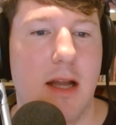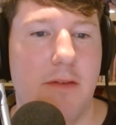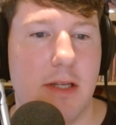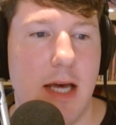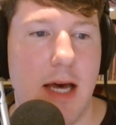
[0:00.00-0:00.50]
on
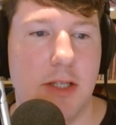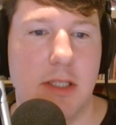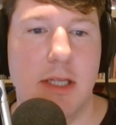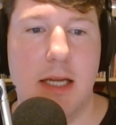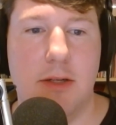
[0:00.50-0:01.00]
fxhash is
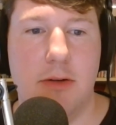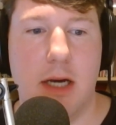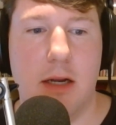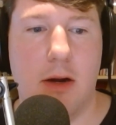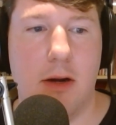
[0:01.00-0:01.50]

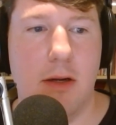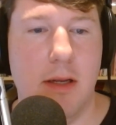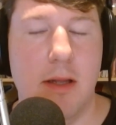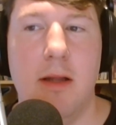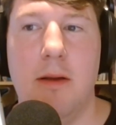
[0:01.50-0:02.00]
tender.art.
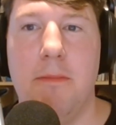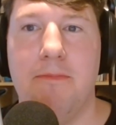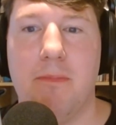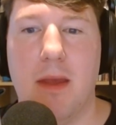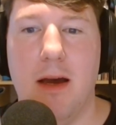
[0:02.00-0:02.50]

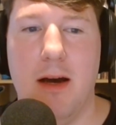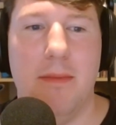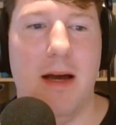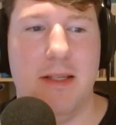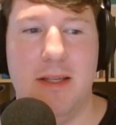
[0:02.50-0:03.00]

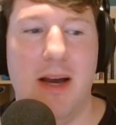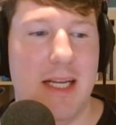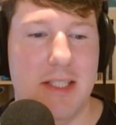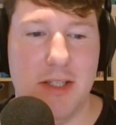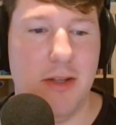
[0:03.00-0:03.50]
I
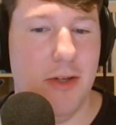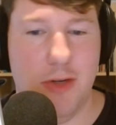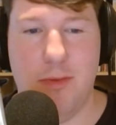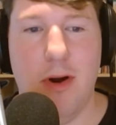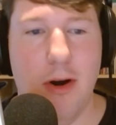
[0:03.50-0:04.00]
guess
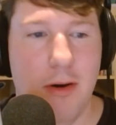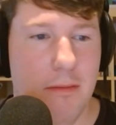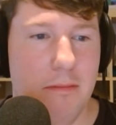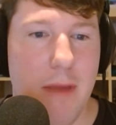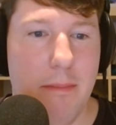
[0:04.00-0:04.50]
disclosure, we're all
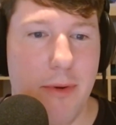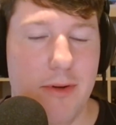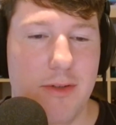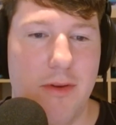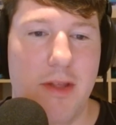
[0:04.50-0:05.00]

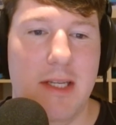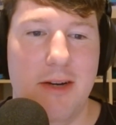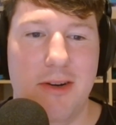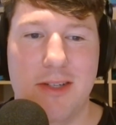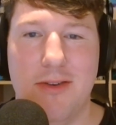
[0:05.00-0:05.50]
members. We're in the
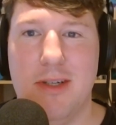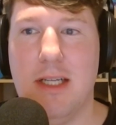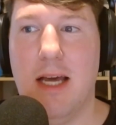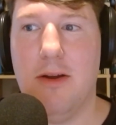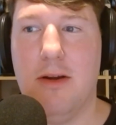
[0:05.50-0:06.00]
Tender Discord
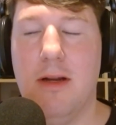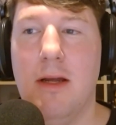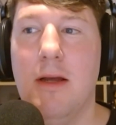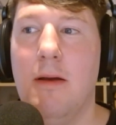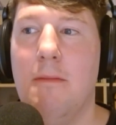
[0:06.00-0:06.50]
together.
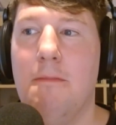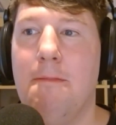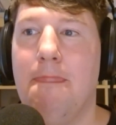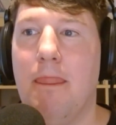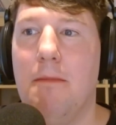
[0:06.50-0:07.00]

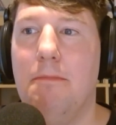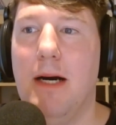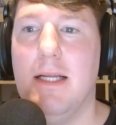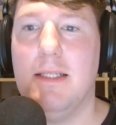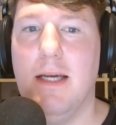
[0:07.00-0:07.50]

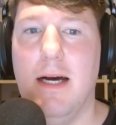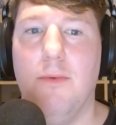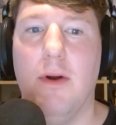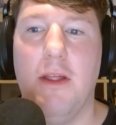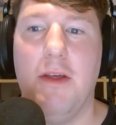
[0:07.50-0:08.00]
But
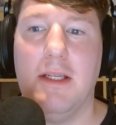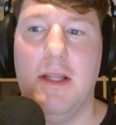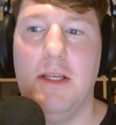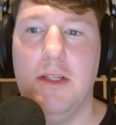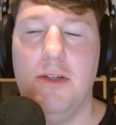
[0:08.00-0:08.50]
one of the things
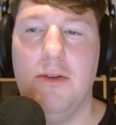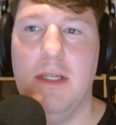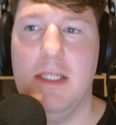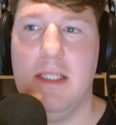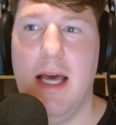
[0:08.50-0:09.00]
they do
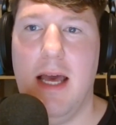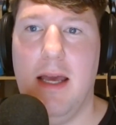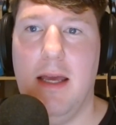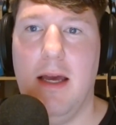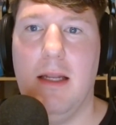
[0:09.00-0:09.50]
is
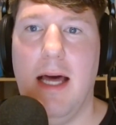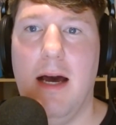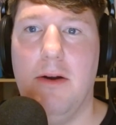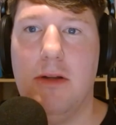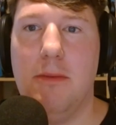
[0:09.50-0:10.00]
they
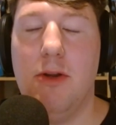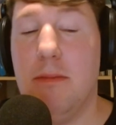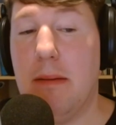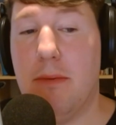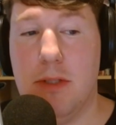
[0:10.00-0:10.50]
allowed community
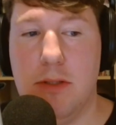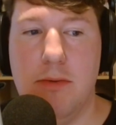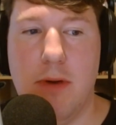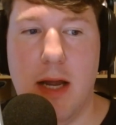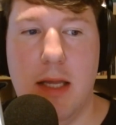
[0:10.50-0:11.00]
members to
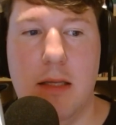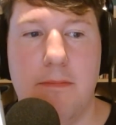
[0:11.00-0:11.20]
write